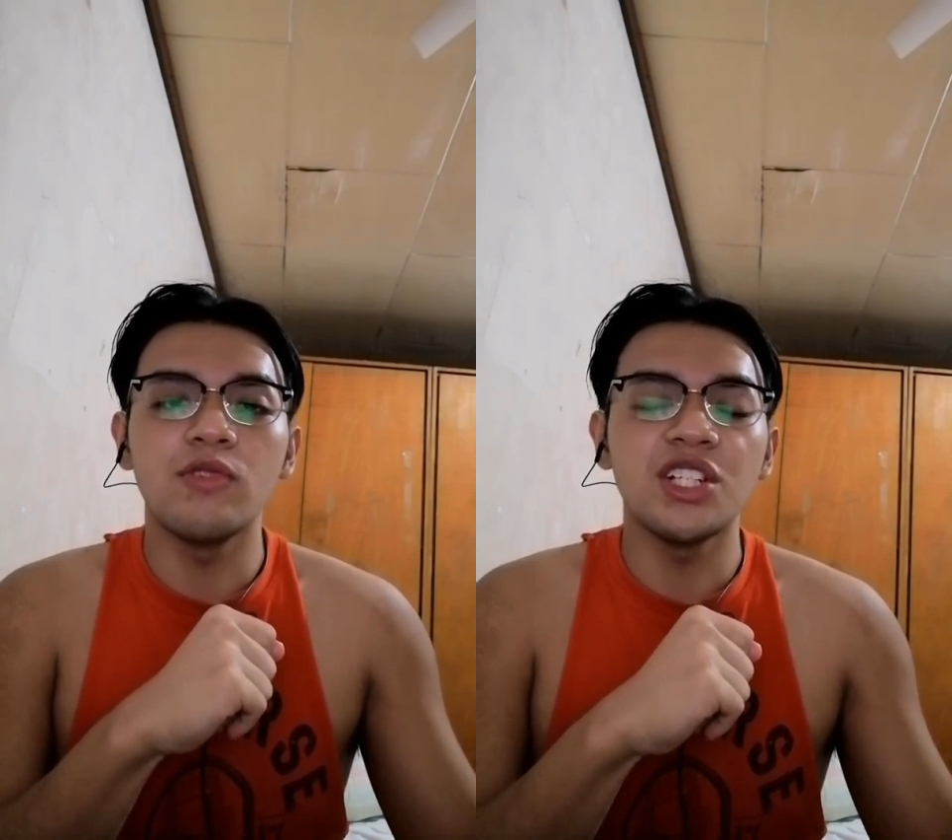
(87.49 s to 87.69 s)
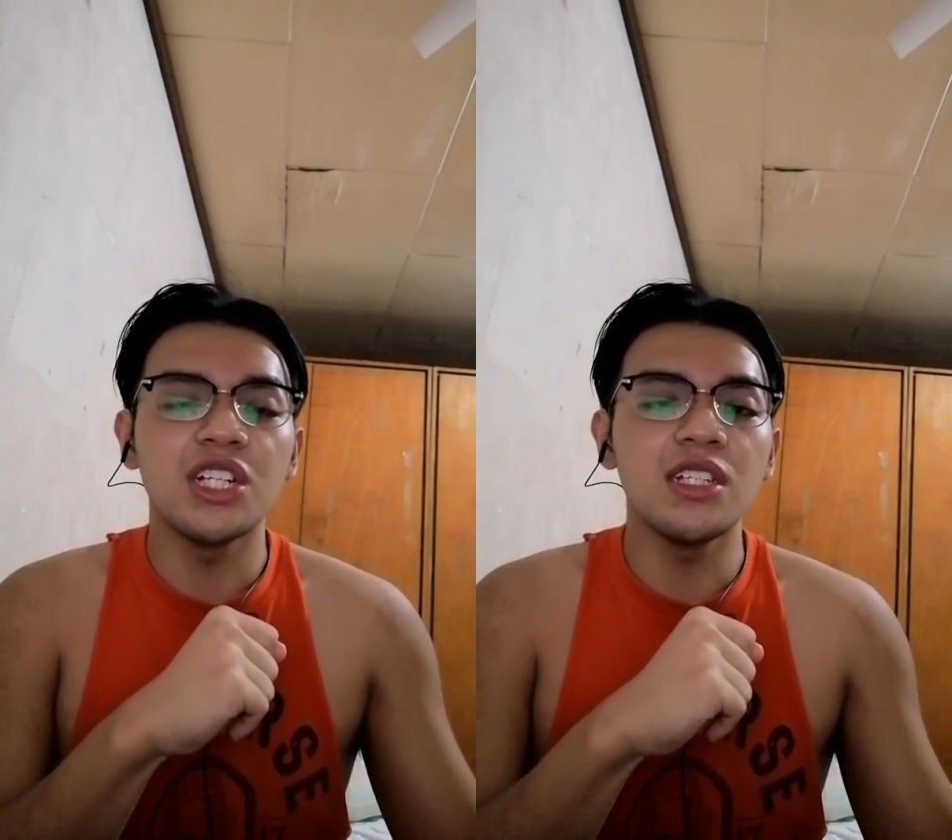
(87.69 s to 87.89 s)

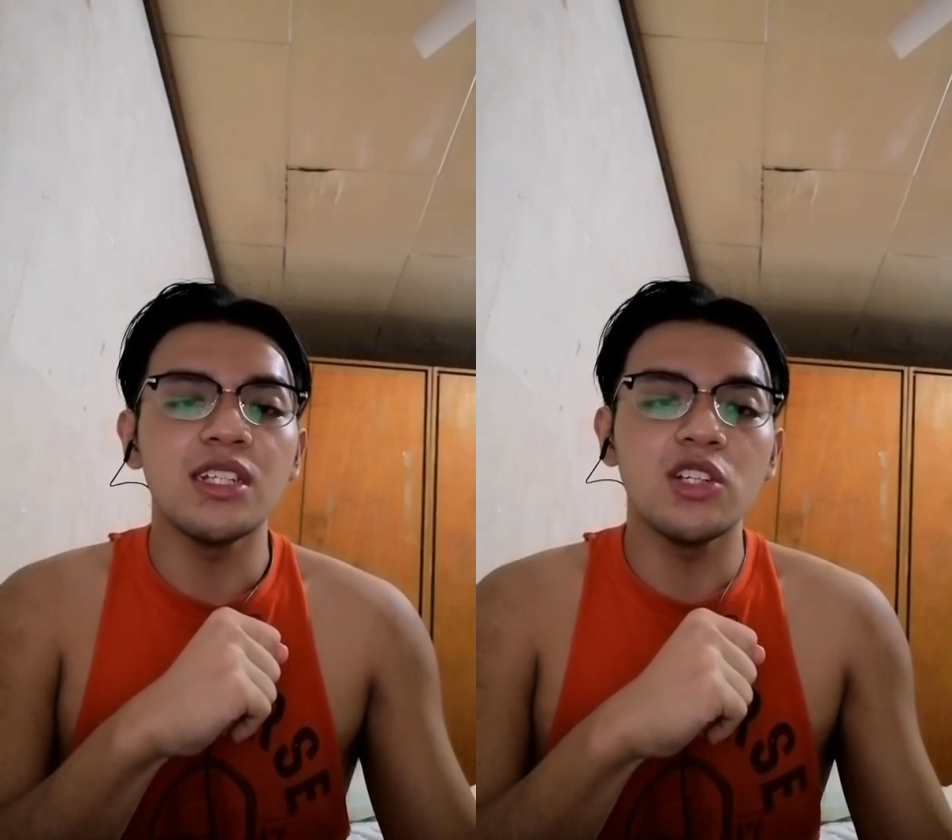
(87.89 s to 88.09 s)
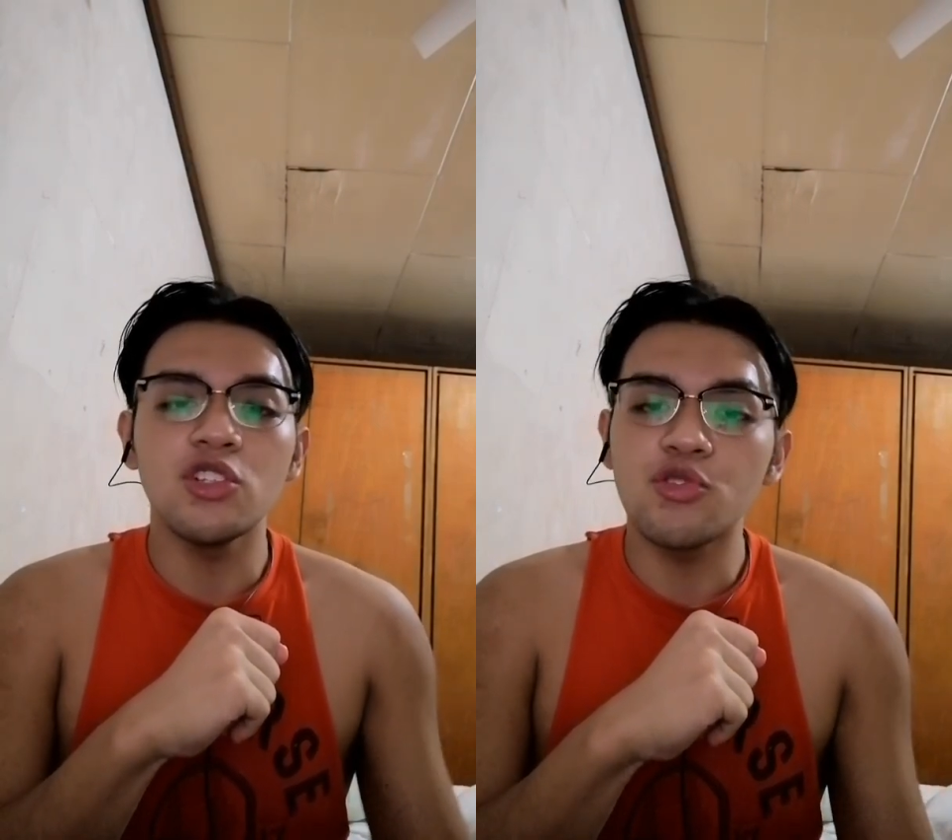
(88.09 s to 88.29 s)
which is
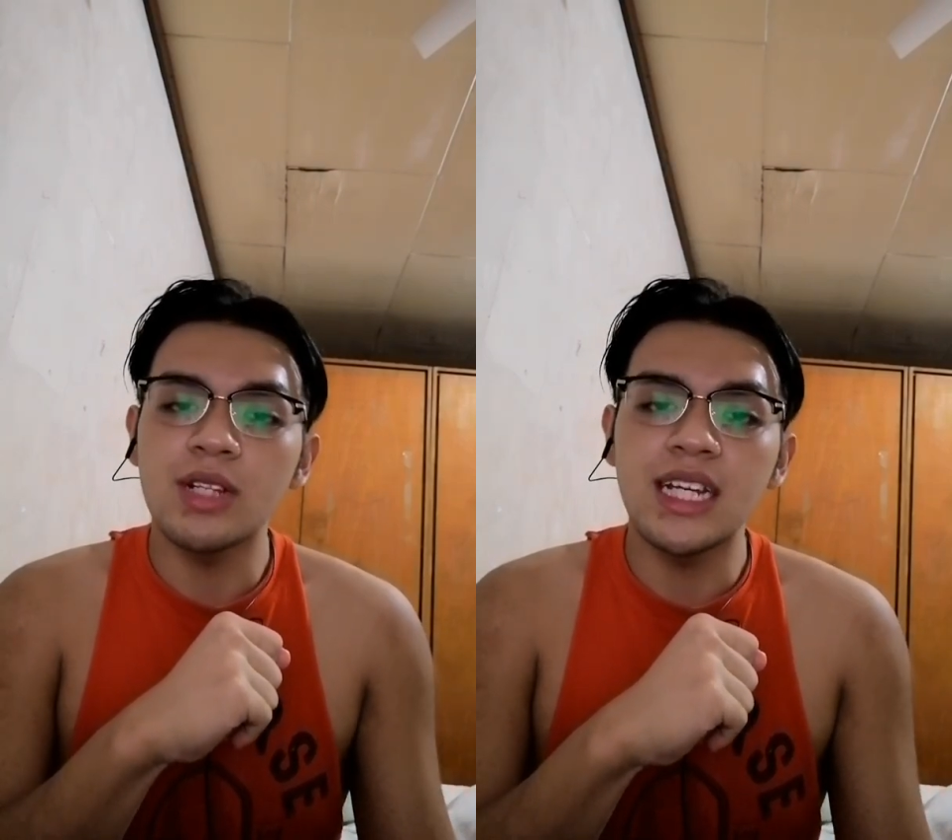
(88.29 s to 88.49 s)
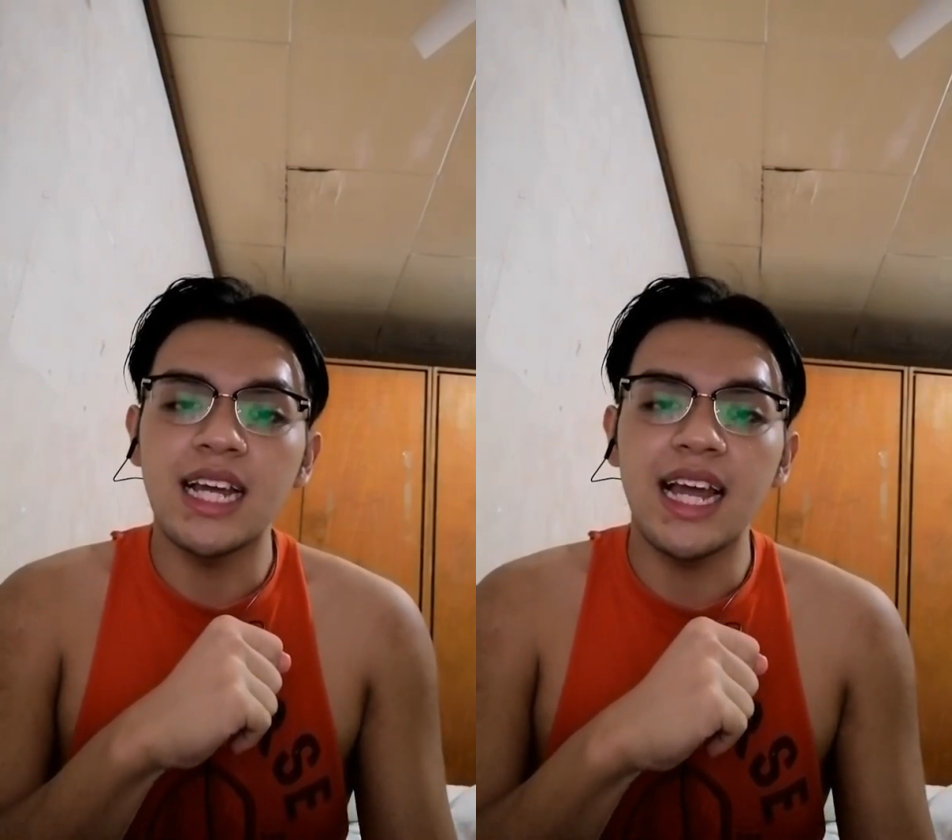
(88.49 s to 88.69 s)

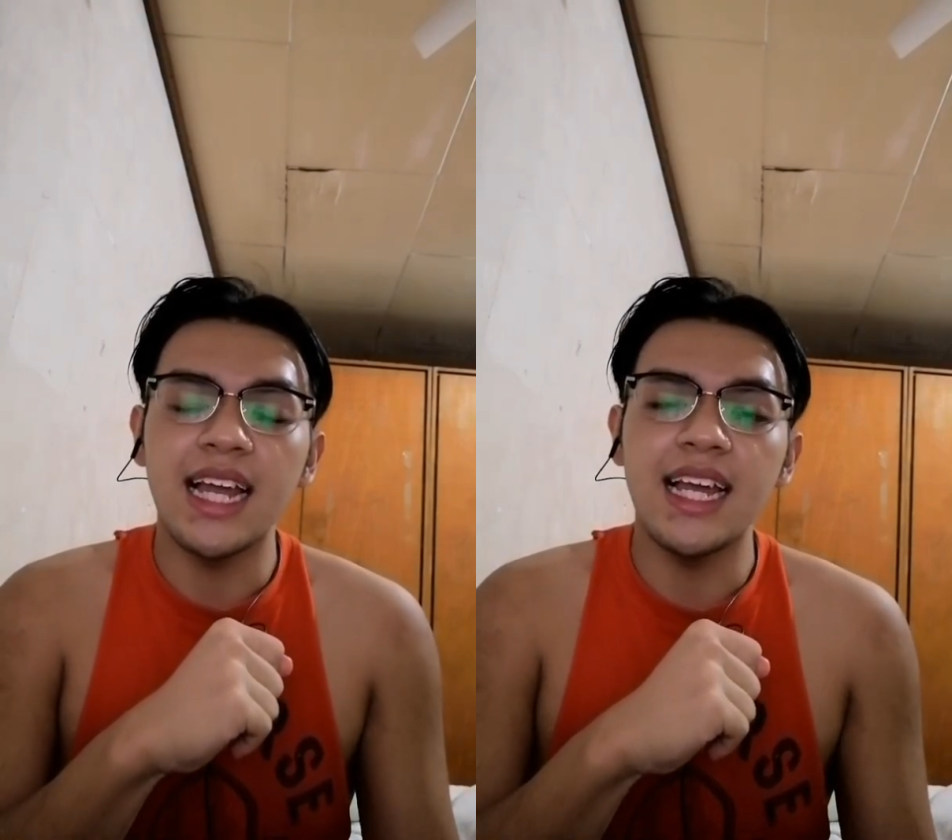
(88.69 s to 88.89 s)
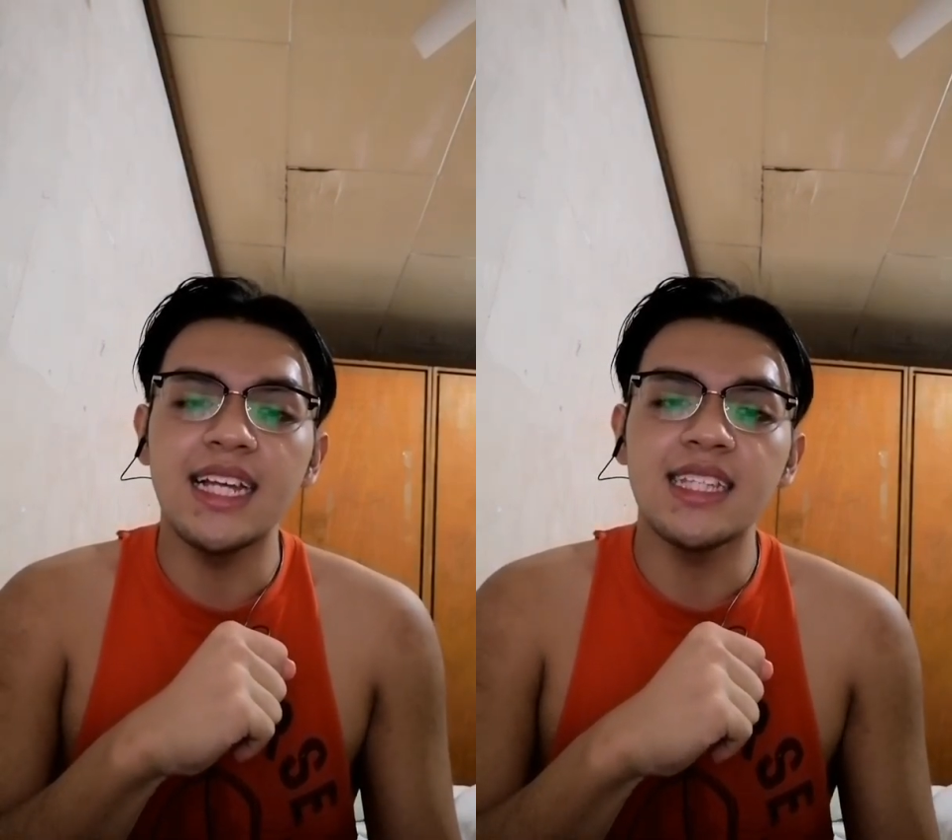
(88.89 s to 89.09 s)
usually
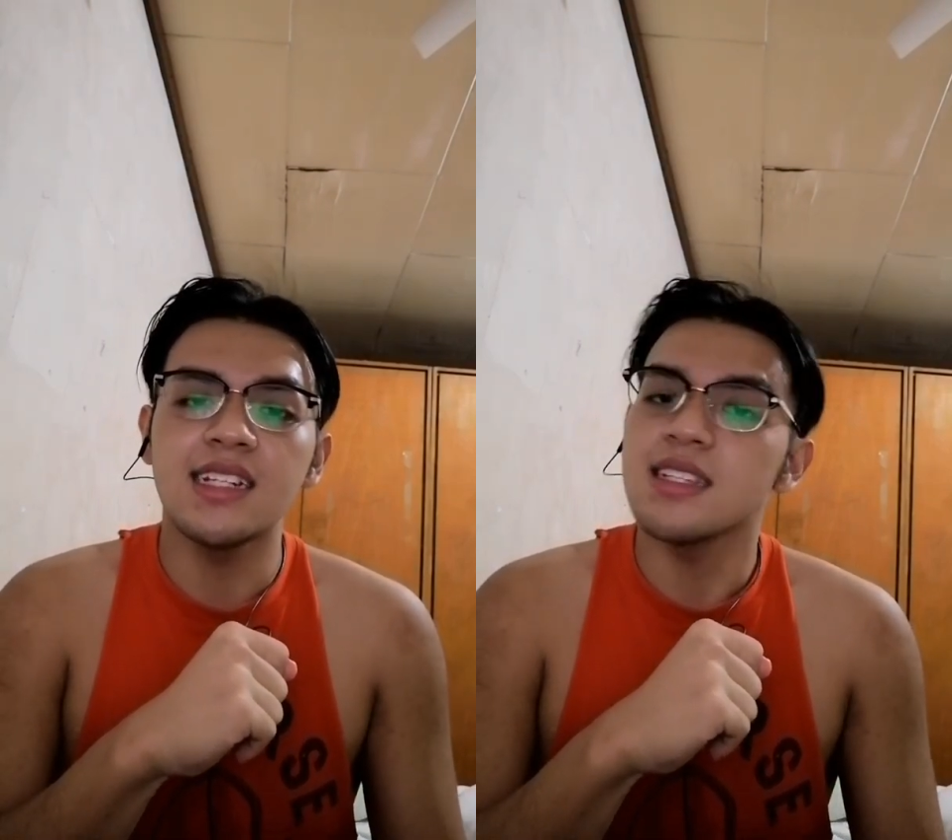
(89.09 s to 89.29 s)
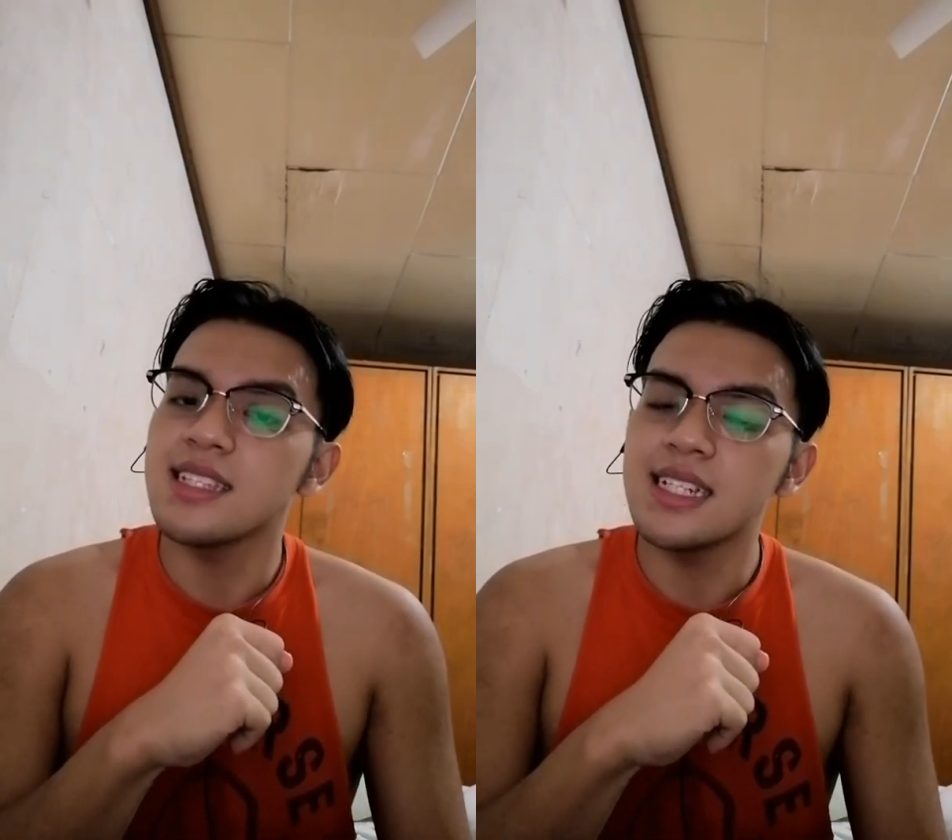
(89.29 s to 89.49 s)
a
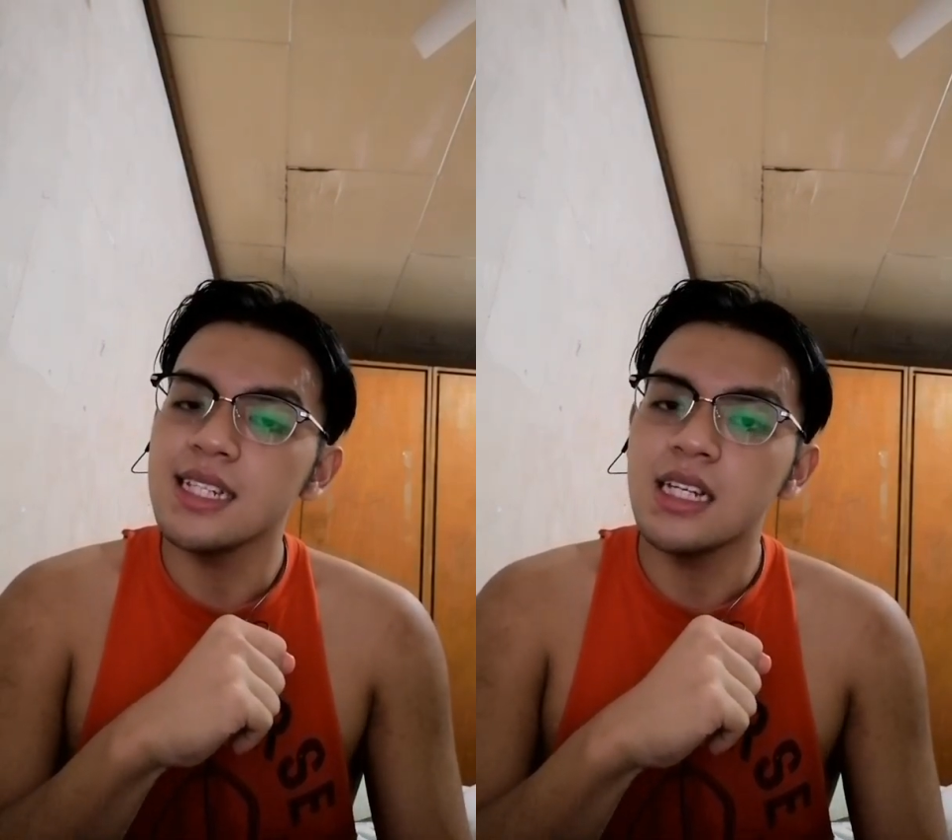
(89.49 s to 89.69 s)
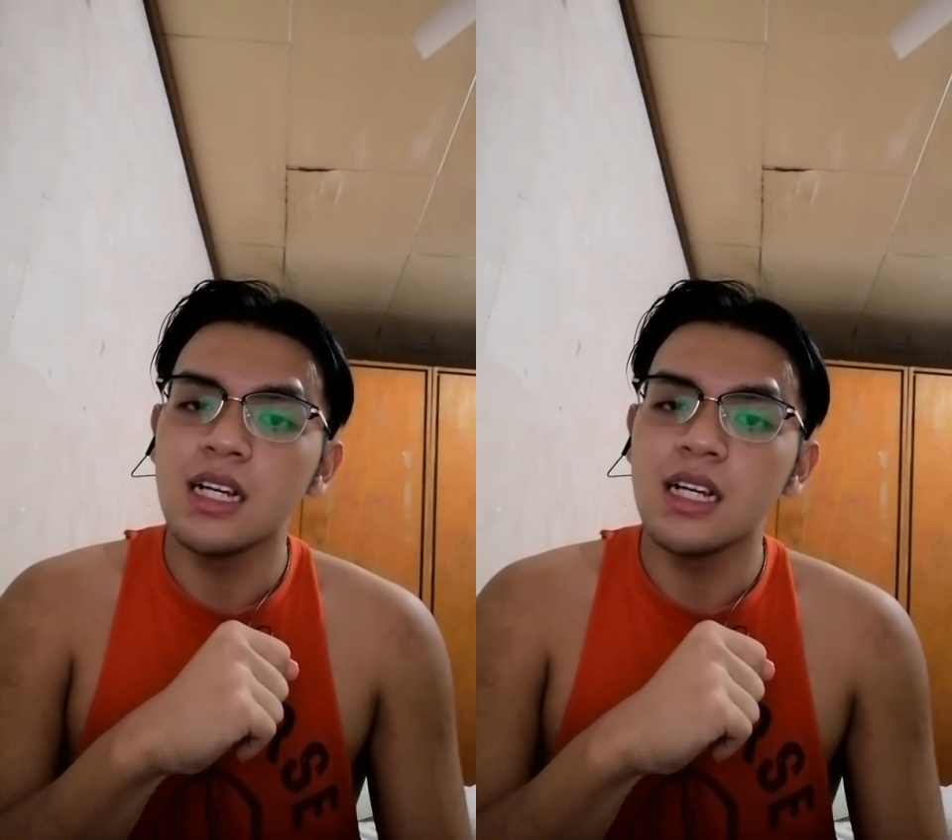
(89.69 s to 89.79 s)
tungsten